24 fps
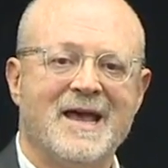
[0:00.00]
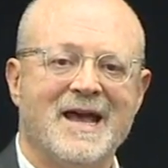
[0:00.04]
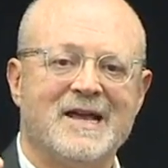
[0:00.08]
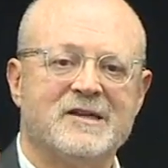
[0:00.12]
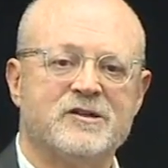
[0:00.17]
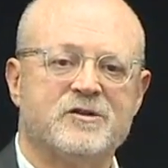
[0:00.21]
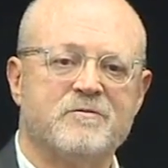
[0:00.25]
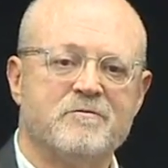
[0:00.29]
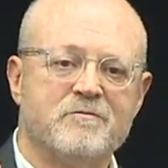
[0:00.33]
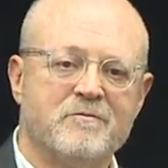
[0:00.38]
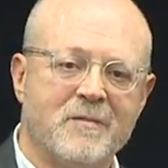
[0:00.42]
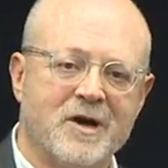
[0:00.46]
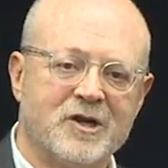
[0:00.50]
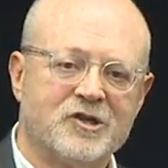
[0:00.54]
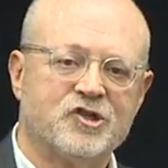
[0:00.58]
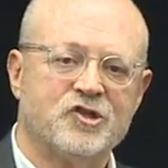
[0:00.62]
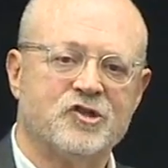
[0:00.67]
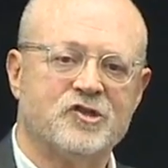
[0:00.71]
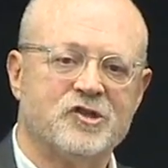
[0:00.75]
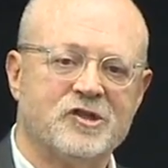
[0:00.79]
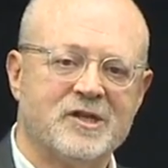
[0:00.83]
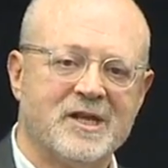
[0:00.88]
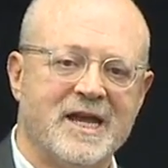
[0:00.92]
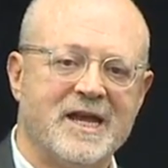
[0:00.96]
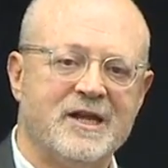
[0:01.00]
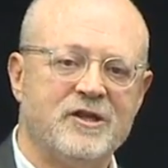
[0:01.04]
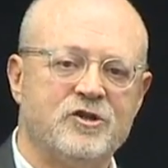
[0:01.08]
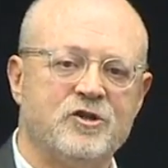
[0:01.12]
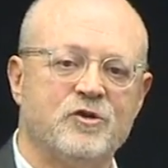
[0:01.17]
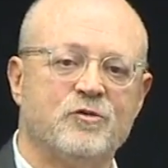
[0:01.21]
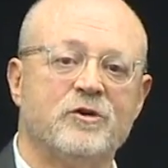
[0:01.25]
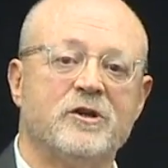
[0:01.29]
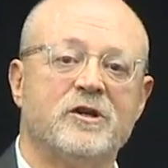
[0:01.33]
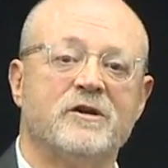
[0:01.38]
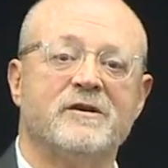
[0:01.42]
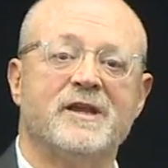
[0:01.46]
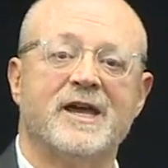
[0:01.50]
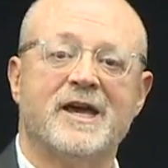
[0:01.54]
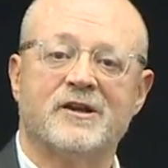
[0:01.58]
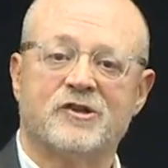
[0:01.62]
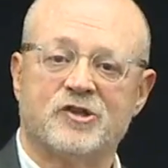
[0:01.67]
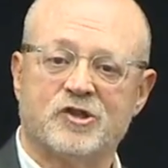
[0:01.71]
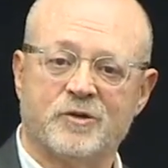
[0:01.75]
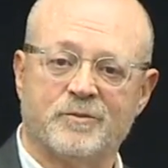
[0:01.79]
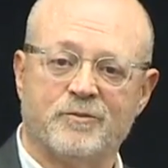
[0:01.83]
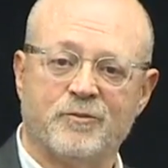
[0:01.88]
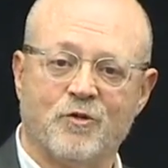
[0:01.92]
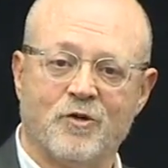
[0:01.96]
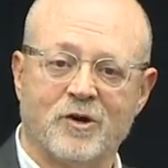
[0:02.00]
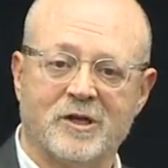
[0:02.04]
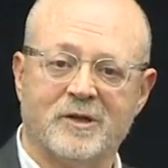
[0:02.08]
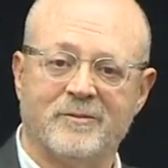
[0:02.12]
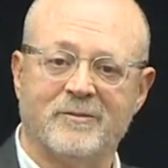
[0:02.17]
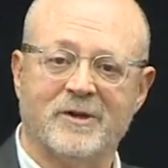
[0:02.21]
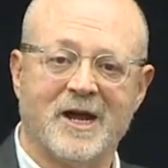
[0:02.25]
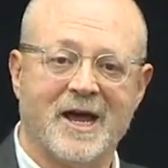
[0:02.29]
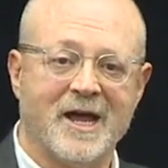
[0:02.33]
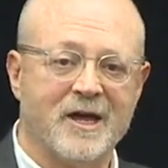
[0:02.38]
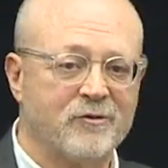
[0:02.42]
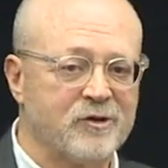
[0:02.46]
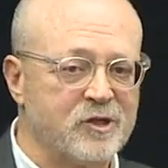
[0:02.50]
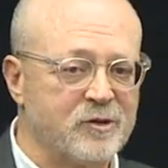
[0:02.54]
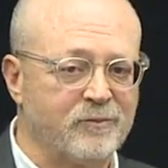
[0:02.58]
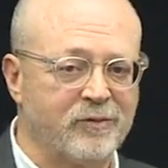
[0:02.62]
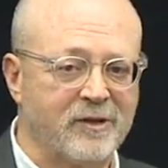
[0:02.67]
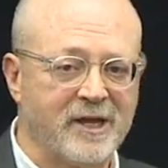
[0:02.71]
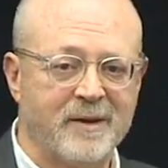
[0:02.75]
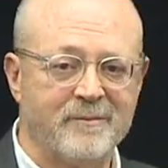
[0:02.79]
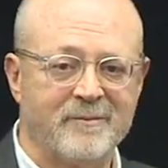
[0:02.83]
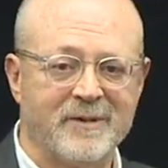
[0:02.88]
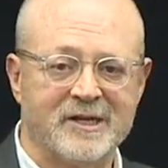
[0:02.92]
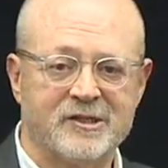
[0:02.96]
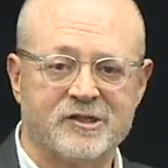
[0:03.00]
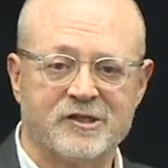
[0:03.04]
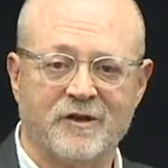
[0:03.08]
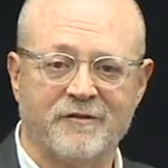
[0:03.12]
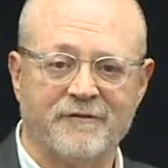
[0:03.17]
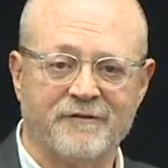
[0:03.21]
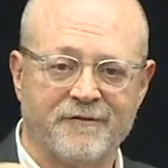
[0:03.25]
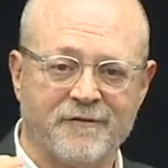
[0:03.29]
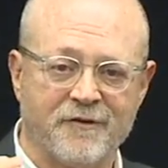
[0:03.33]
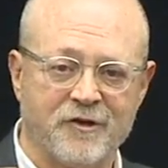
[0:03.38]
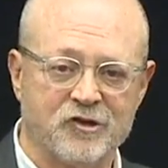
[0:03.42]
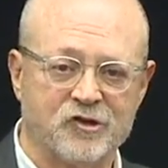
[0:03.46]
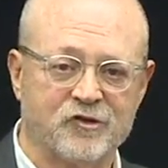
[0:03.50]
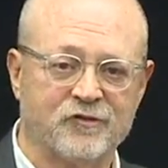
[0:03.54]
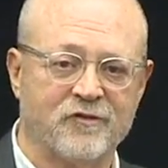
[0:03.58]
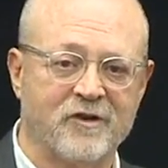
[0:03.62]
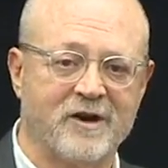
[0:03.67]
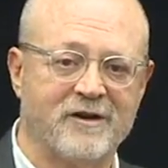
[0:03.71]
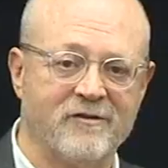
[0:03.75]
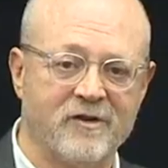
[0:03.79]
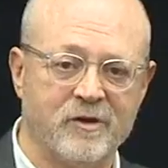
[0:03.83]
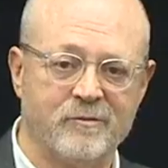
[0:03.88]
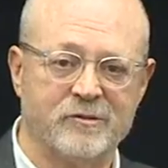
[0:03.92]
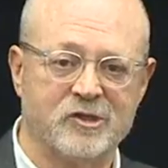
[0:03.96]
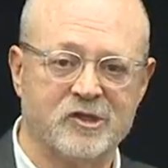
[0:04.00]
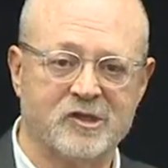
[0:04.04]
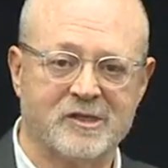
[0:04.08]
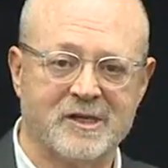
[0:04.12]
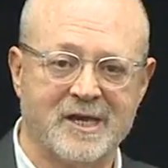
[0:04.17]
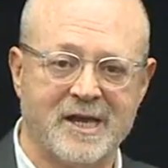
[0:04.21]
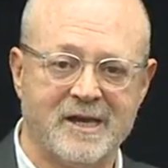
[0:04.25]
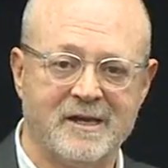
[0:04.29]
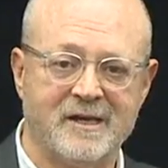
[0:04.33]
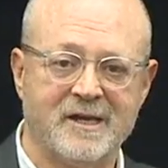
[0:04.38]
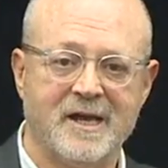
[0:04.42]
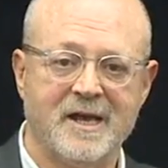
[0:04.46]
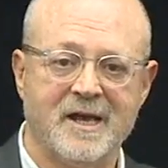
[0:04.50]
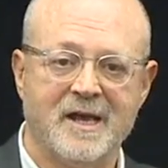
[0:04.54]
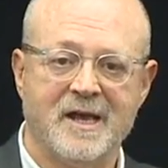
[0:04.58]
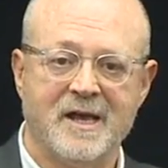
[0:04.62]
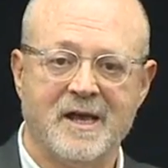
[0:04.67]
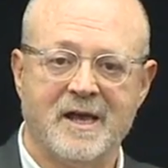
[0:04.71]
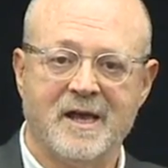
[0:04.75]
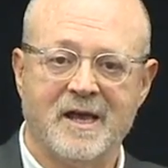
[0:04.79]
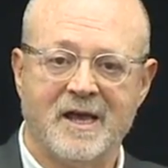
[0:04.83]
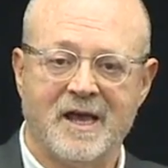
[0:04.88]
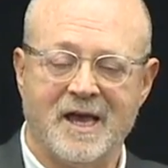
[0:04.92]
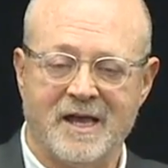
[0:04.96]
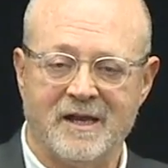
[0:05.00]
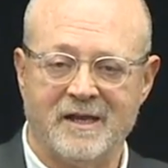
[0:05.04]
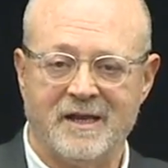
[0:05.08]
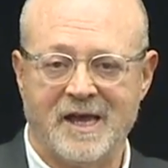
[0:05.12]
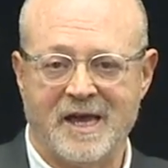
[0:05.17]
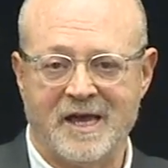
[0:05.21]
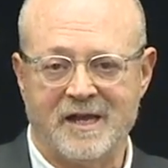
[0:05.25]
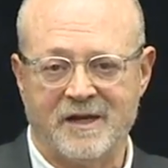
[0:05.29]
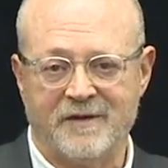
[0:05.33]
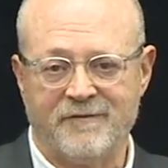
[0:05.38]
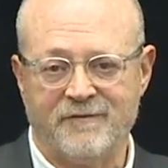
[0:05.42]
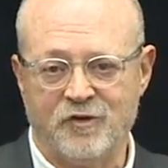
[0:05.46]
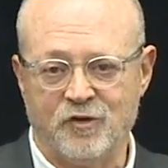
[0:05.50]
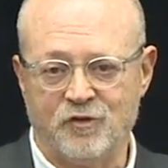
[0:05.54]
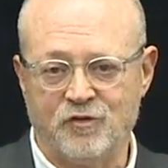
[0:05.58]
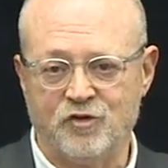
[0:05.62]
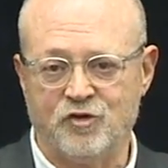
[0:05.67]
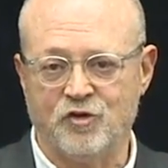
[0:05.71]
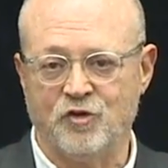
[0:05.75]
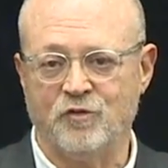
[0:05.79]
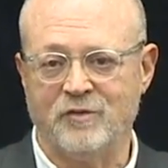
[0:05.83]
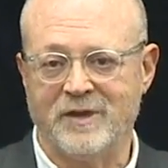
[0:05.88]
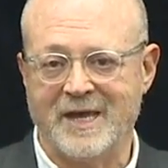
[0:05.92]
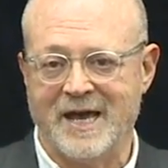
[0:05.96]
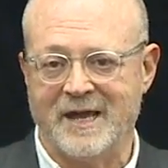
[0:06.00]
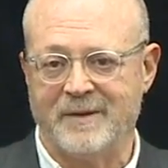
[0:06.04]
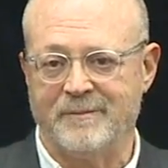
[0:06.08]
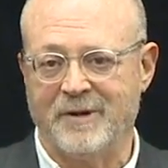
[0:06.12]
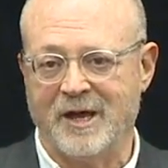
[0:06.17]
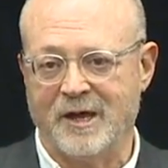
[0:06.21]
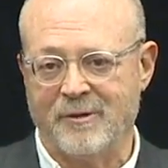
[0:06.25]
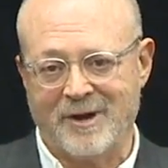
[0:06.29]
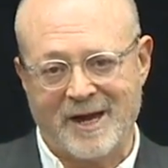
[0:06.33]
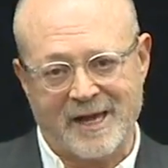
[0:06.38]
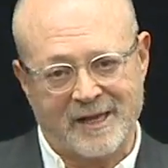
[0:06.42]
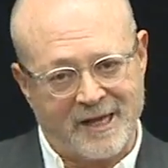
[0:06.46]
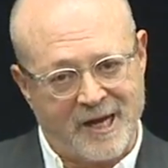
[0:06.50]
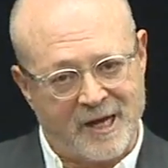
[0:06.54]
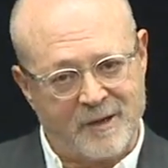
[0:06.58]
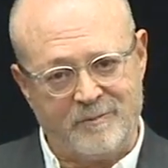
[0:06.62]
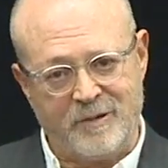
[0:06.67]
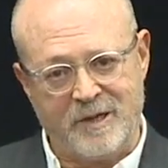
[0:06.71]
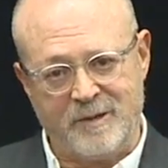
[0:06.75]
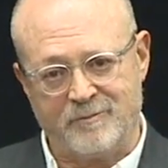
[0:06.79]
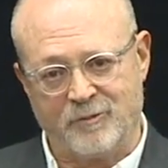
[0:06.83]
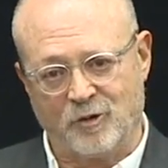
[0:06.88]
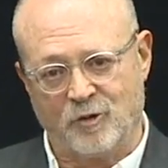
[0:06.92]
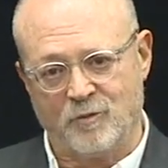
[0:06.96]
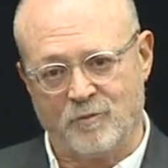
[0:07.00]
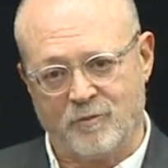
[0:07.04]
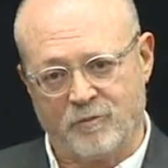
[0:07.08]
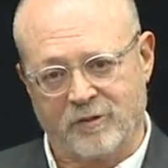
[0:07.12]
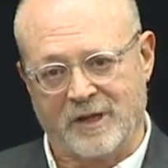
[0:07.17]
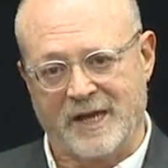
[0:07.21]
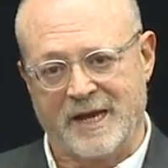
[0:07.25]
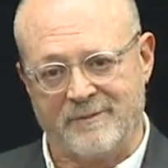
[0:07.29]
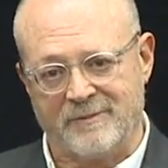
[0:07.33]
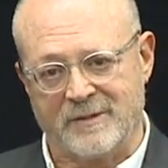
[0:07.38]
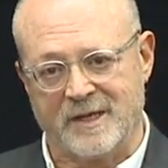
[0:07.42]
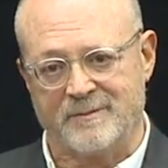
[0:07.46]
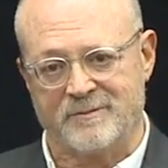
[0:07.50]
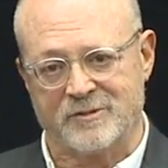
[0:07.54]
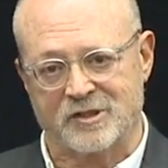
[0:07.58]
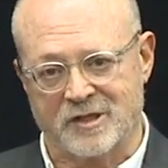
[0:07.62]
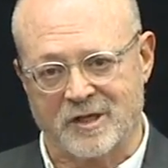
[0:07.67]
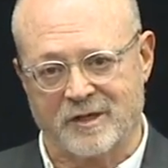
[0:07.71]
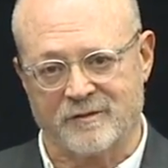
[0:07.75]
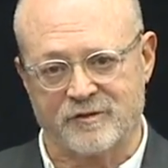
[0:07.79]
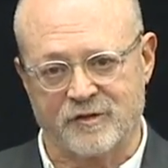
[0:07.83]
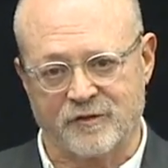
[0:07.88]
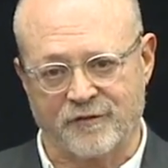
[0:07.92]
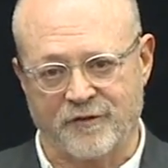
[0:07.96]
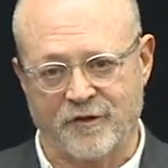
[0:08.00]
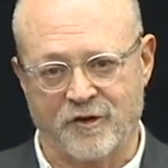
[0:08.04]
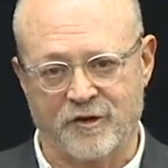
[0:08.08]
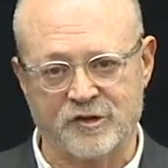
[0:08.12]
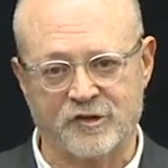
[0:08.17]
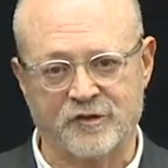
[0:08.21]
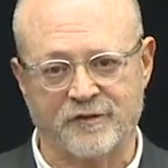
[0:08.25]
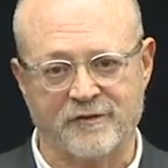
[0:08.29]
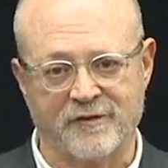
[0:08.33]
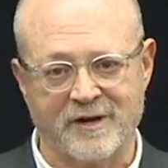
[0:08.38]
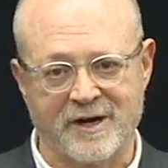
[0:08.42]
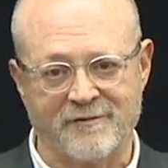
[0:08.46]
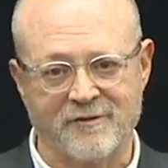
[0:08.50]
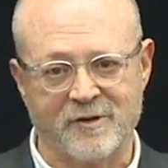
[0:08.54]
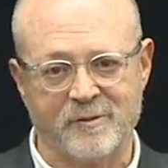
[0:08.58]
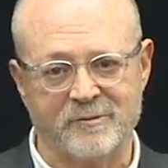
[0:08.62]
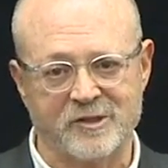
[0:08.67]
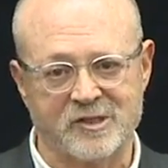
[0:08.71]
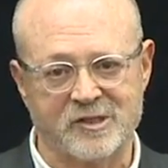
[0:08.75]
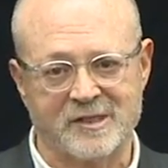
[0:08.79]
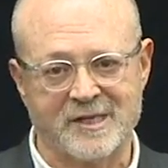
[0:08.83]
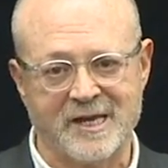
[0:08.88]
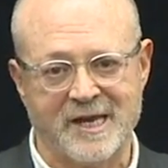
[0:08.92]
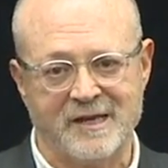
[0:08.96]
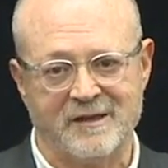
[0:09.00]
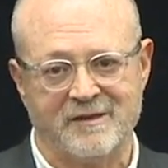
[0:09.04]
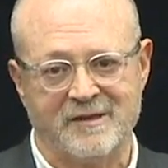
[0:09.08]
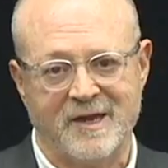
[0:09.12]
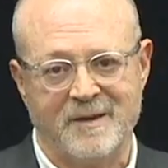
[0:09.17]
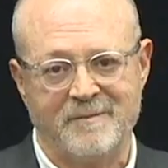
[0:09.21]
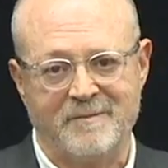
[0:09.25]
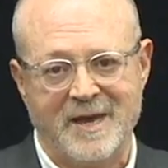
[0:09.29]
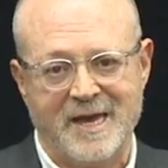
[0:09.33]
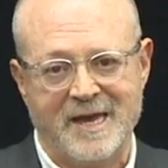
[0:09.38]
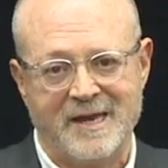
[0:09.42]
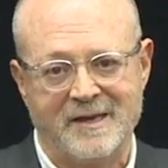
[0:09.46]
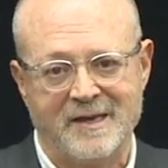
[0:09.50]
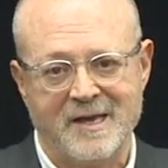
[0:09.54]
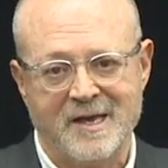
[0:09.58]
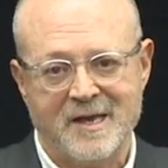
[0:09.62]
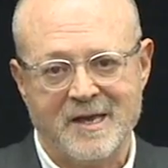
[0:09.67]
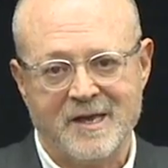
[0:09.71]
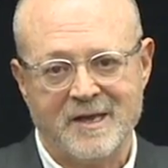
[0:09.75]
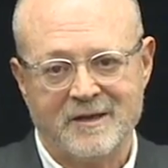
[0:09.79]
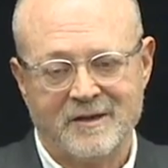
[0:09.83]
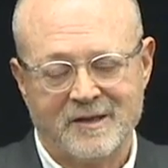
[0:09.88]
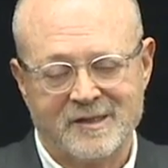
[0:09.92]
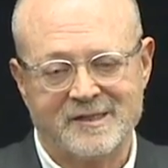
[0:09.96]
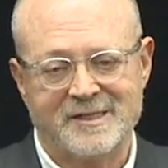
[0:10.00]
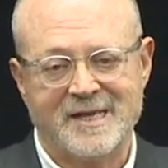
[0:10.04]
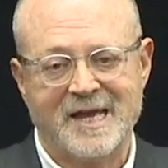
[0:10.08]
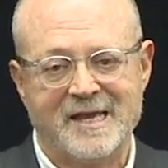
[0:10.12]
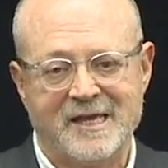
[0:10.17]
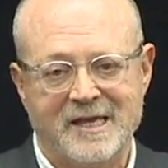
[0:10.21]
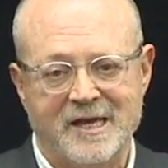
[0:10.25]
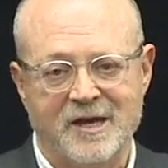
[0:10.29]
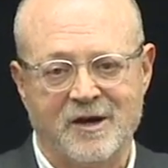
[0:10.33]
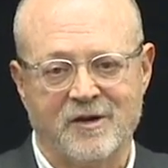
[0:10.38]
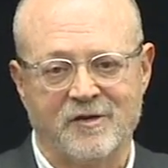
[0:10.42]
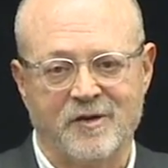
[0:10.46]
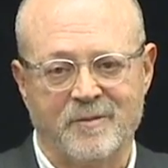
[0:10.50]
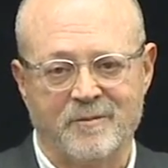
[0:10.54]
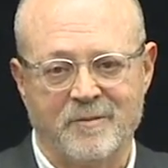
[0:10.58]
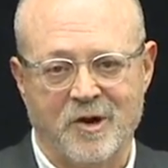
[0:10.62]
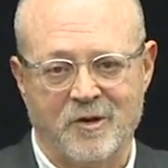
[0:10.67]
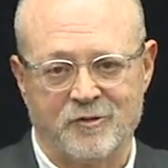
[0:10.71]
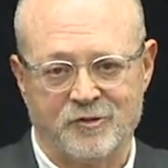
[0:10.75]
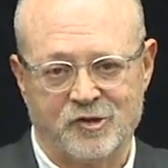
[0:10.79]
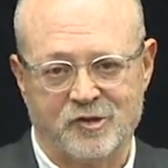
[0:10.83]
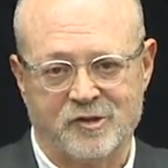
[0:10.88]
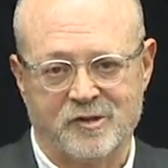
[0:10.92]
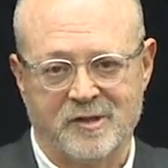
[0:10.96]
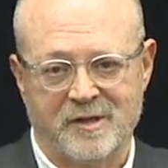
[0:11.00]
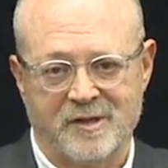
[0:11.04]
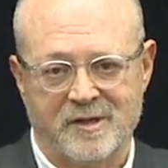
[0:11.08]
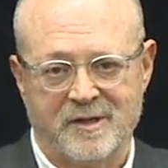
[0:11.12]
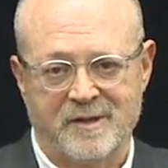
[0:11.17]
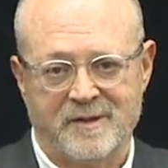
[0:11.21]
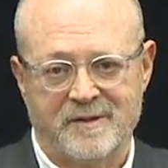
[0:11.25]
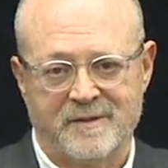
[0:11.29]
as much as they do and you're there to support them. And I always blame myself first for every mistake. And, and if you do that, by the way, I like people who blame themselves first for every mistake they make because they care the most.